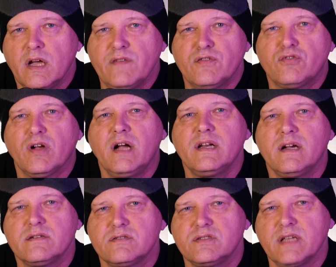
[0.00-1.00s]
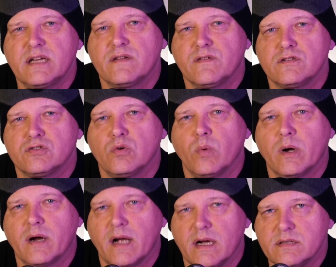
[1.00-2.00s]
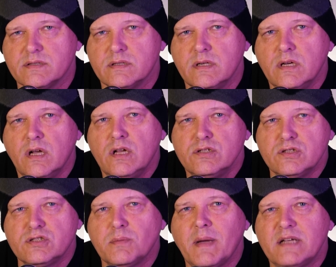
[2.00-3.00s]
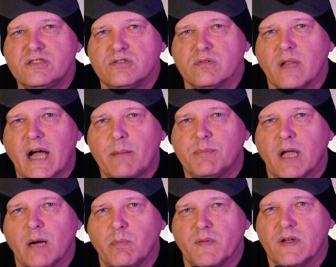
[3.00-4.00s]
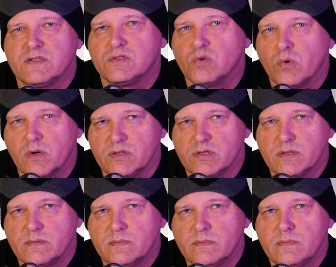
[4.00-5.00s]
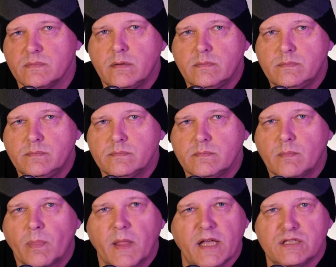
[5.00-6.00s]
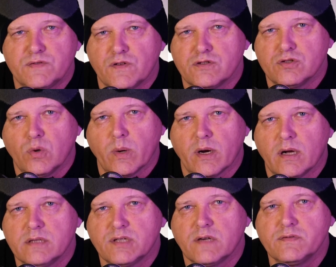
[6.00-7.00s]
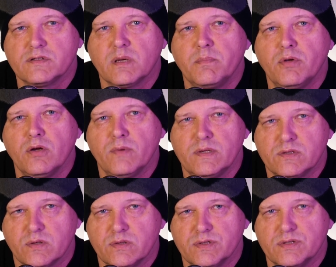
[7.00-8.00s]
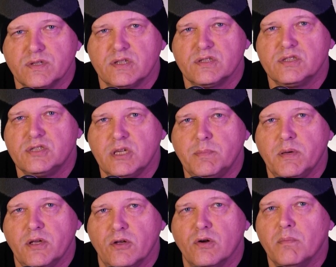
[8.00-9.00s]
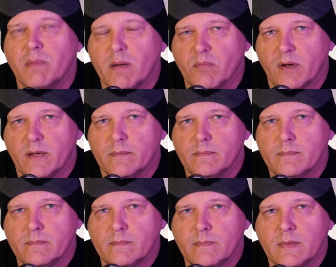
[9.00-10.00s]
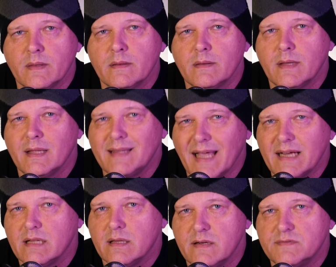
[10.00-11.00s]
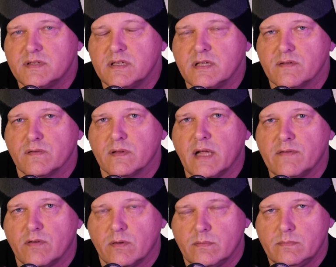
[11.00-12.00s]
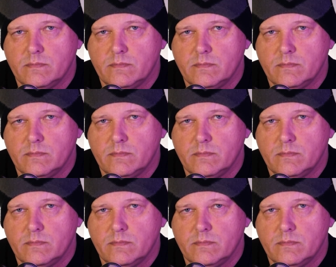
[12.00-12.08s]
If you're trying to understand a virtual warehouse, just imagine your laptop without storage. Each virtual warehouse offers compute resources such as CPU and memory. Data lives at a different level.